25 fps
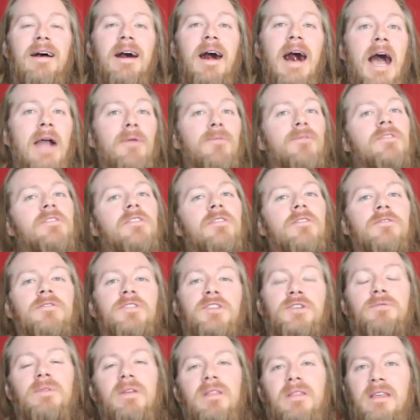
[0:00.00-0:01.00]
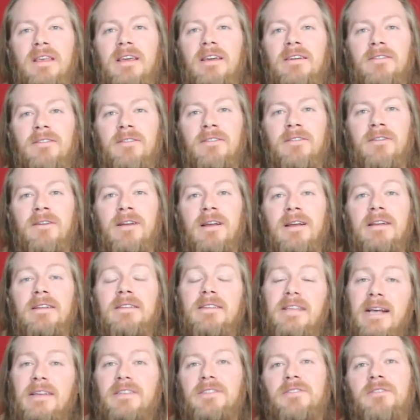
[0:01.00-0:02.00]
I returned to a theater
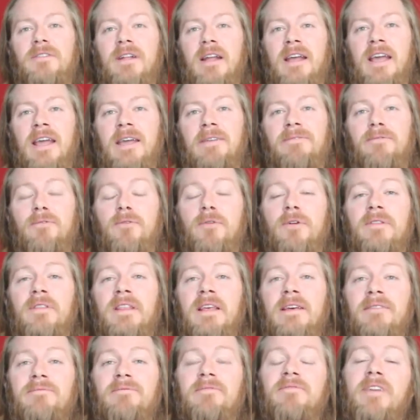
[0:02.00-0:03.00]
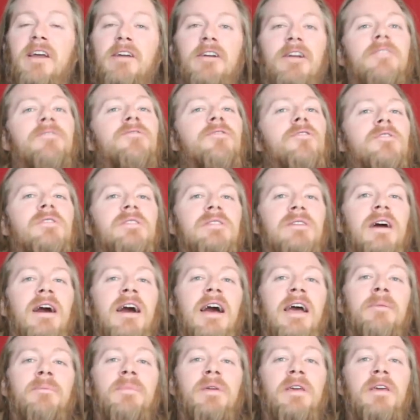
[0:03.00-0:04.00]
yesterday for the very first
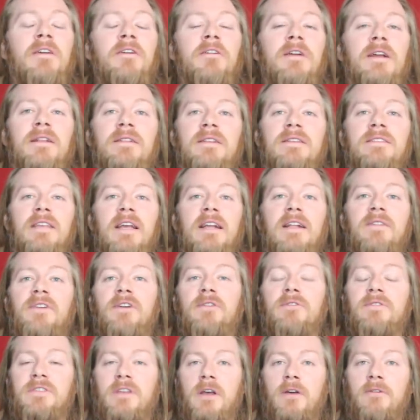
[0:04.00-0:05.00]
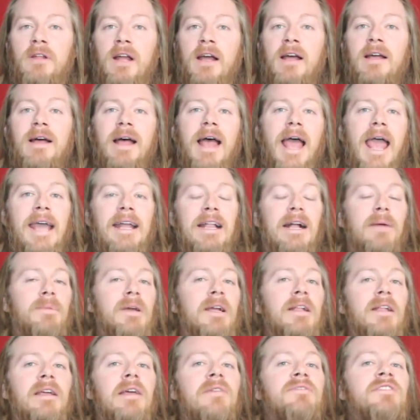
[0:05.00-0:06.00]
time here in the state of Arizona, and I'm
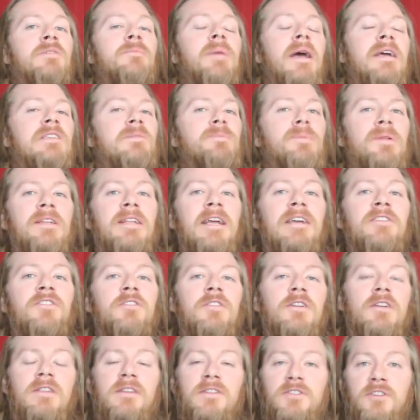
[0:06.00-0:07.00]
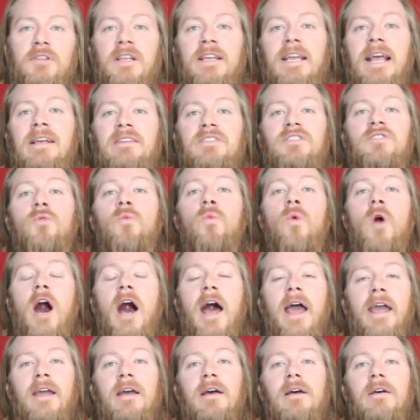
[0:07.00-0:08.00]
going to give some explanation initially as to
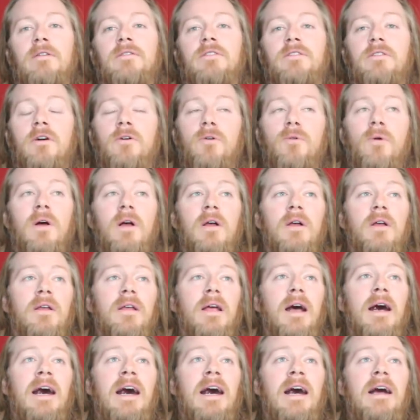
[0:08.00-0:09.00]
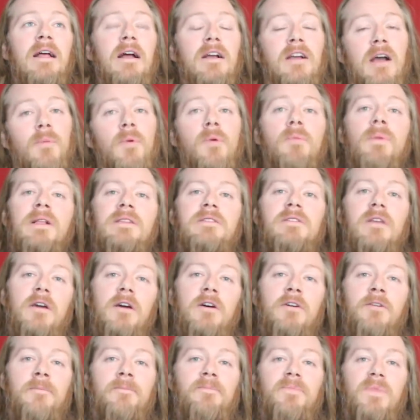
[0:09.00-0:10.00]
why. So, a couple months
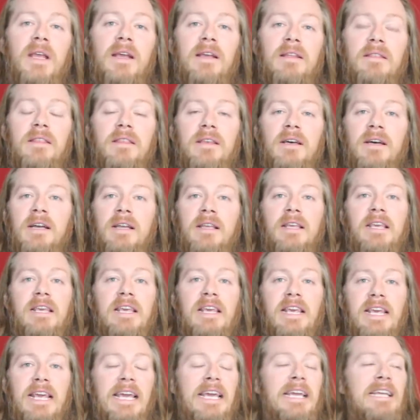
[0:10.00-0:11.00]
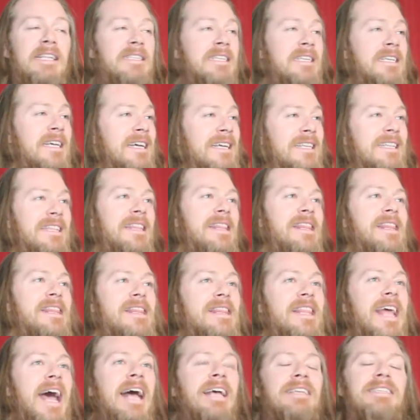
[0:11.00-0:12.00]
ago, in the heated,
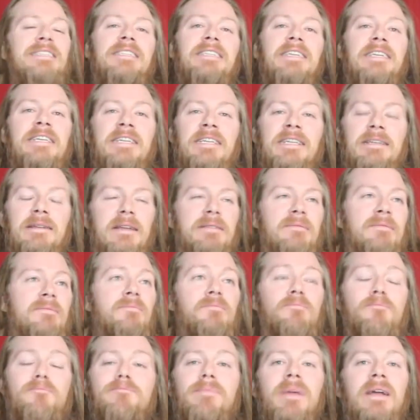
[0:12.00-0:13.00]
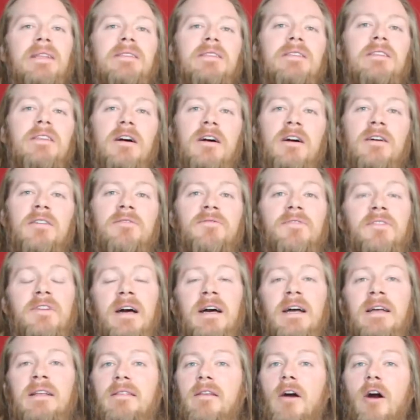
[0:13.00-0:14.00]
nasty midst of
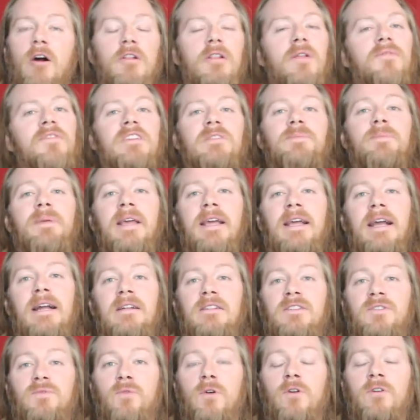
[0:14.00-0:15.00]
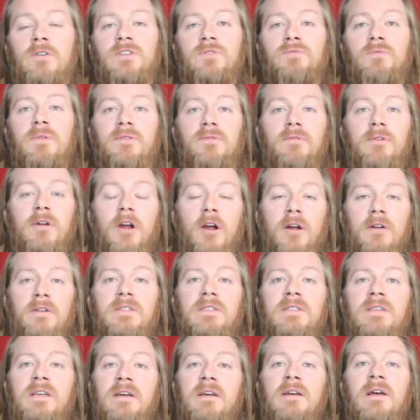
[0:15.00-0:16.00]
all of this being at its worst with
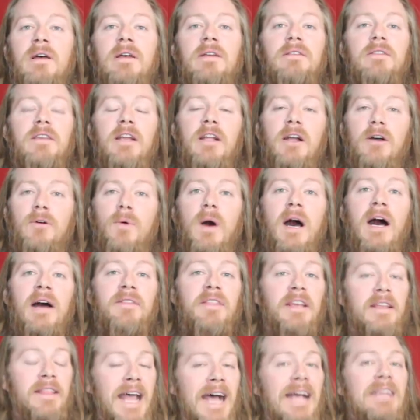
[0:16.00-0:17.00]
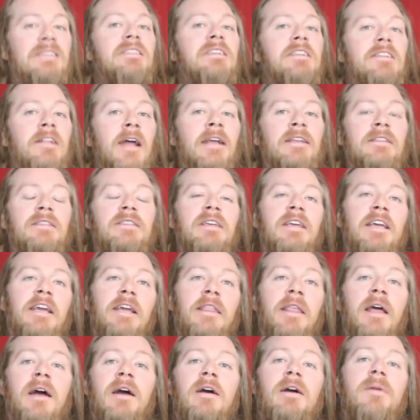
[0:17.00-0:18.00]
regards to, the nasty
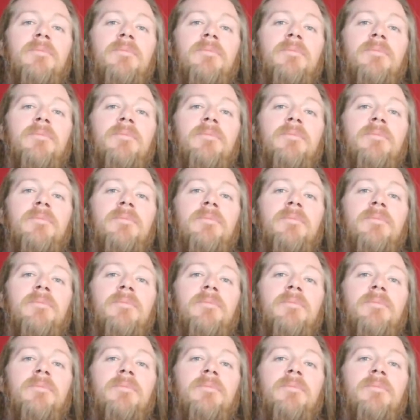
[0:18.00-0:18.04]
19,